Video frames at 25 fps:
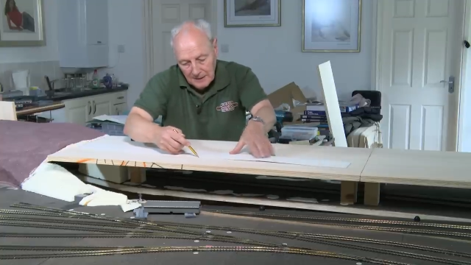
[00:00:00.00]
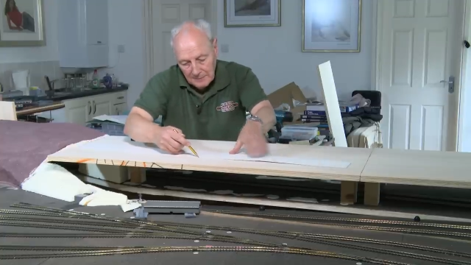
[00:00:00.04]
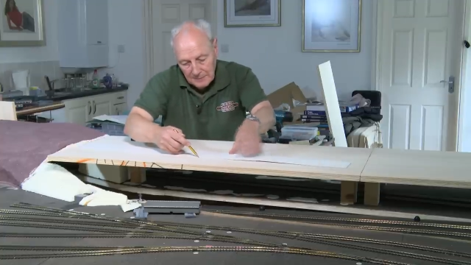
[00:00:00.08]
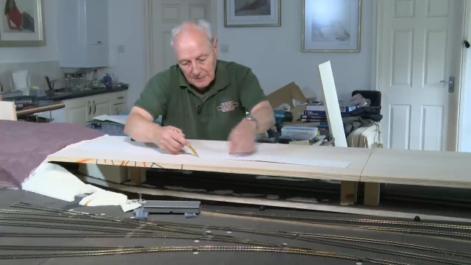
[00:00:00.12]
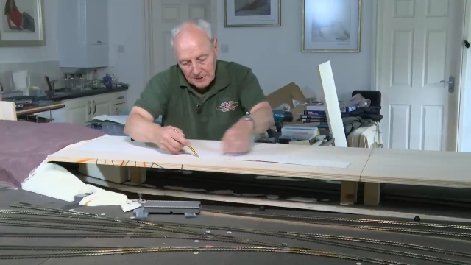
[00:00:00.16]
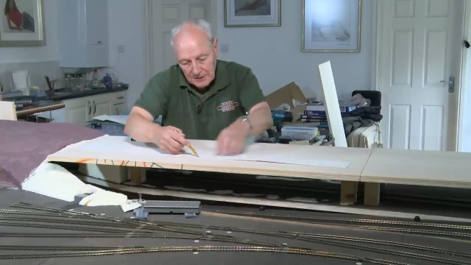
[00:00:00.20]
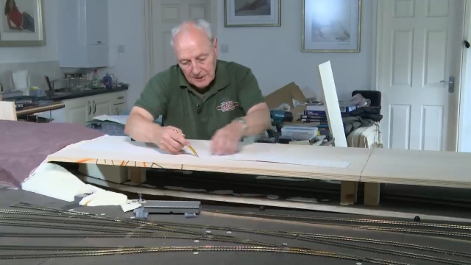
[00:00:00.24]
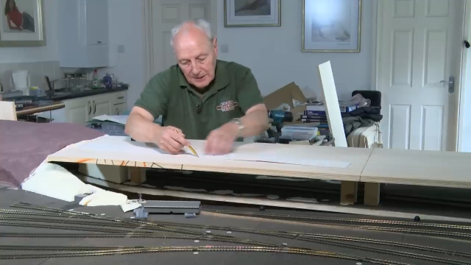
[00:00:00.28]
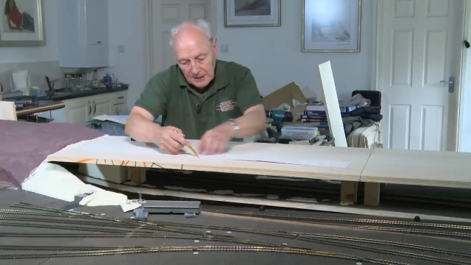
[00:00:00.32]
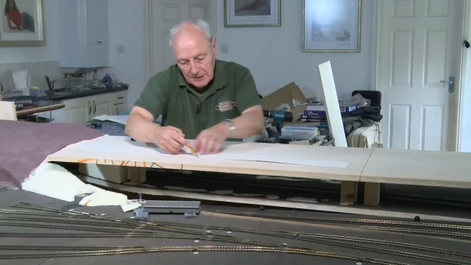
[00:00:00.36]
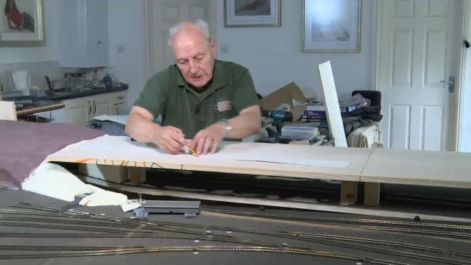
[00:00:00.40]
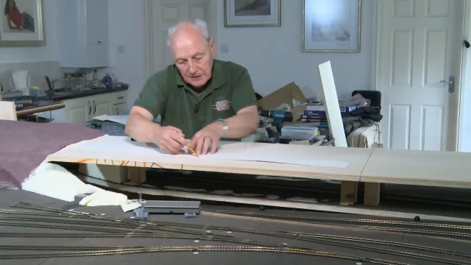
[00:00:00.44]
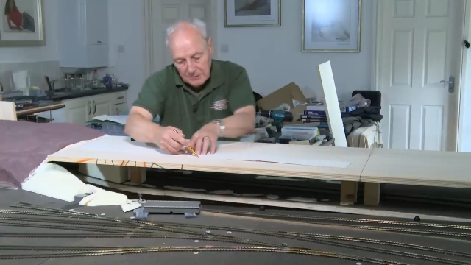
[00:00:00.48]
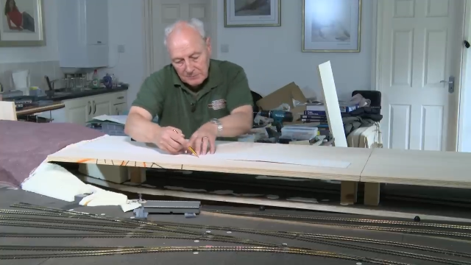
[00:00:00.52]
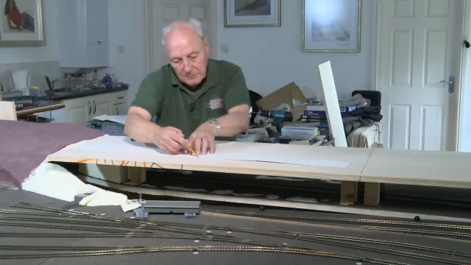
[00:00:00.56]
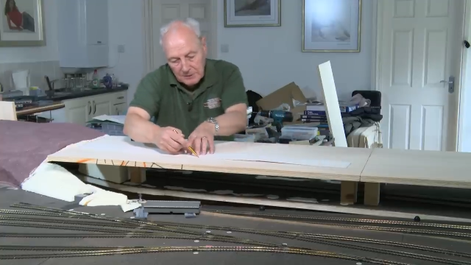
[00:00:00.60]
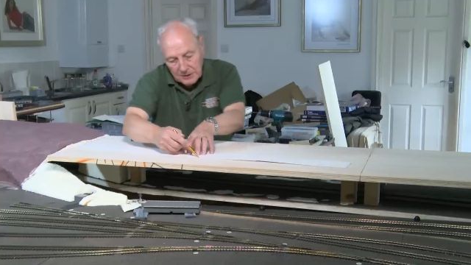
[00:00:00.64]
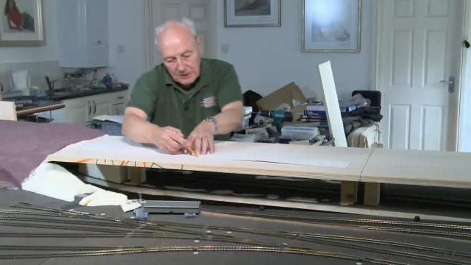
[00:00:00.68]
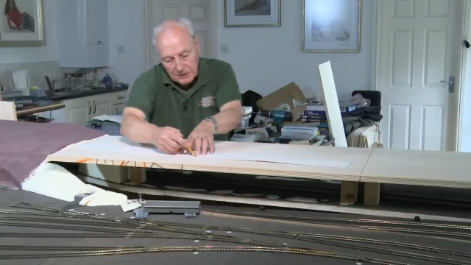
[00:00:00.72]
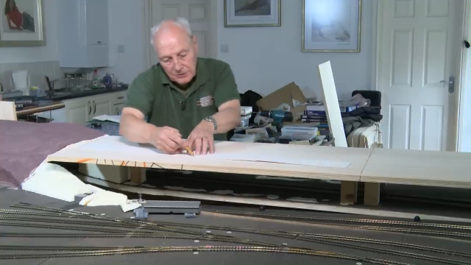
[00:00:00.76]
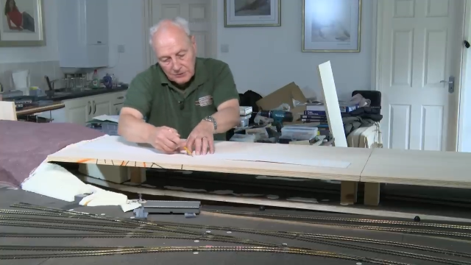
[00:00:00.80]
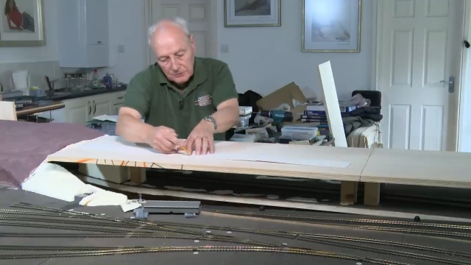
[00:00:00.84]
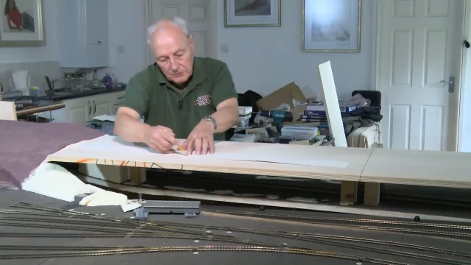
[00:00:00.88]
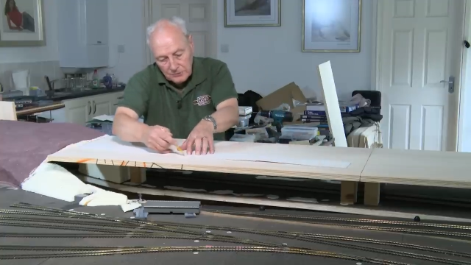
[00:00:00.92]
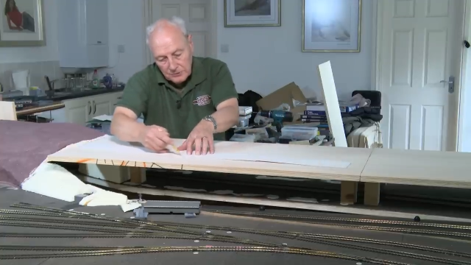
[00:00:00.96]
a
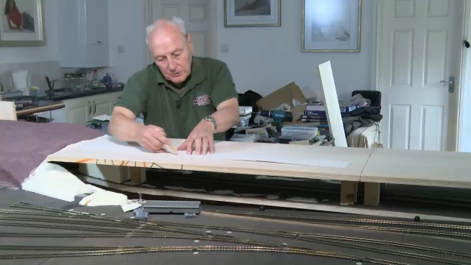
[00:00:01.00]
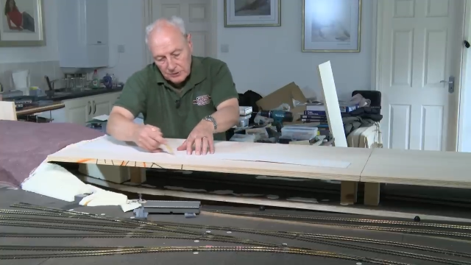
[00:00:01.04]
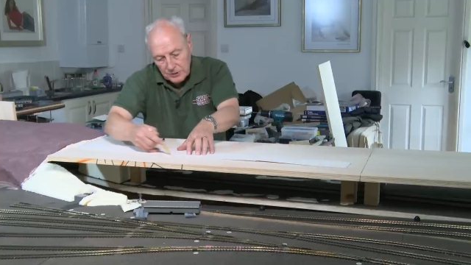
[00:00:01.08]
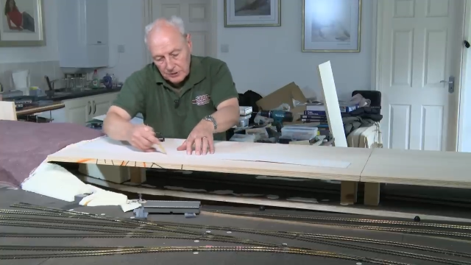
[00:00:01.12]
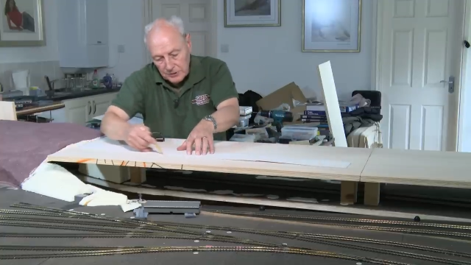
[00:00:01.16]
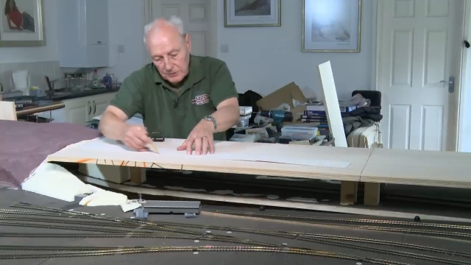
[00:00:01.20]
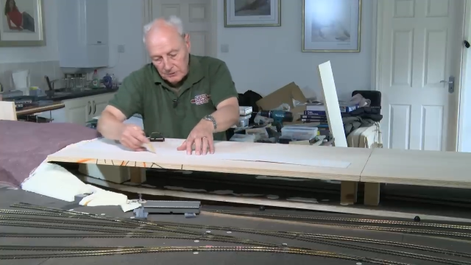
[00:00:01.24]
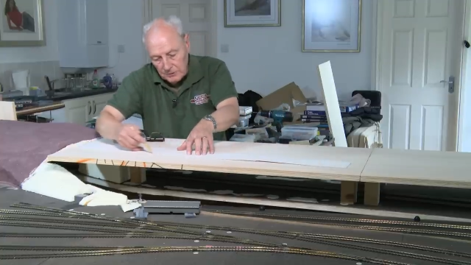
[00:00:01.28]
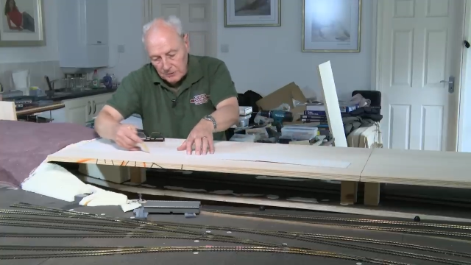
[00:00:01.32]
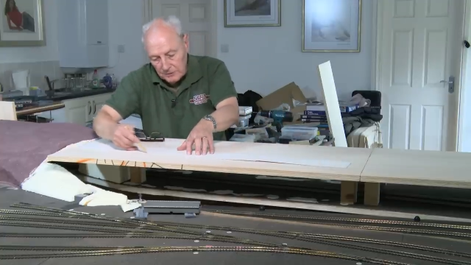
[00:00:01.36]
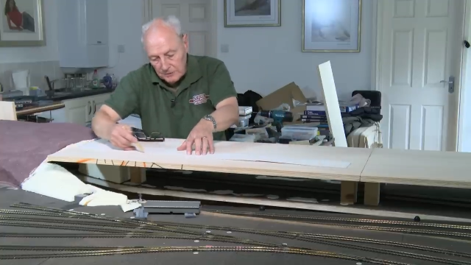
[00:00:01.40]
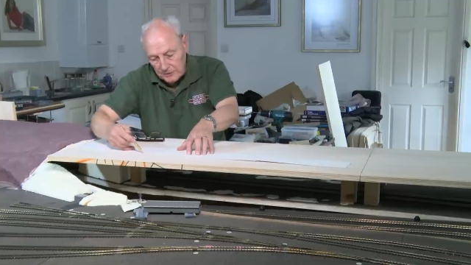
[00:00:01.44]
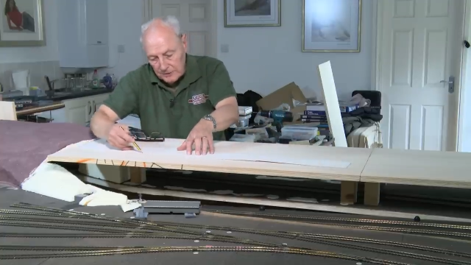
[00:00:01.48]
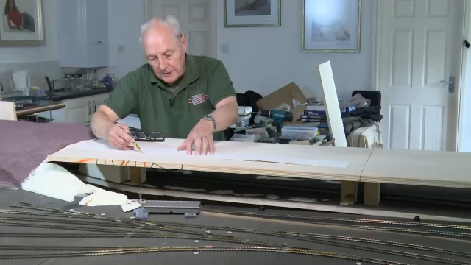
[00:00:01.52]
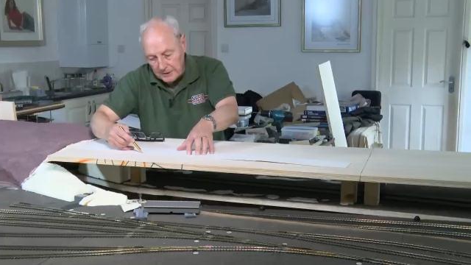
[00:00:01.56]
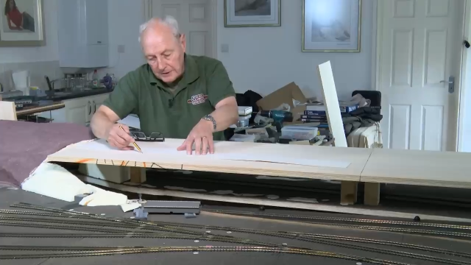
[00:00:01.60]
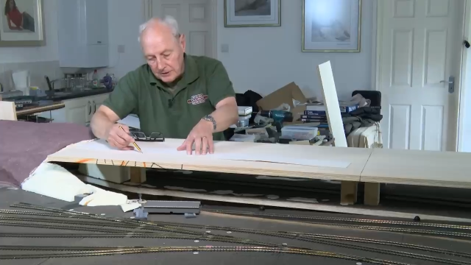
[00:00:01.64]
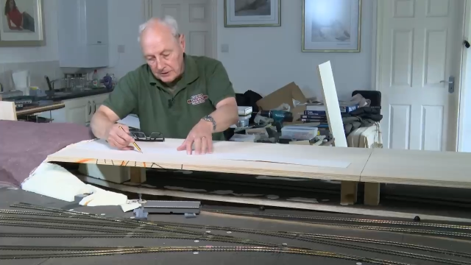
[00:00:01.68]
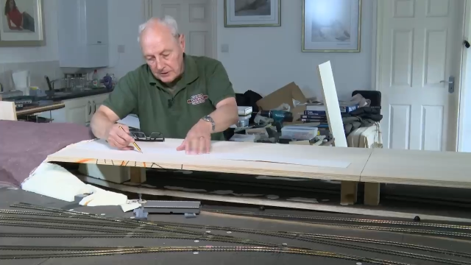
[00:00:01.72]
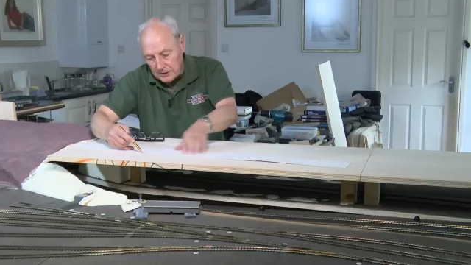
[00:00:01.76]
centimetre or two on the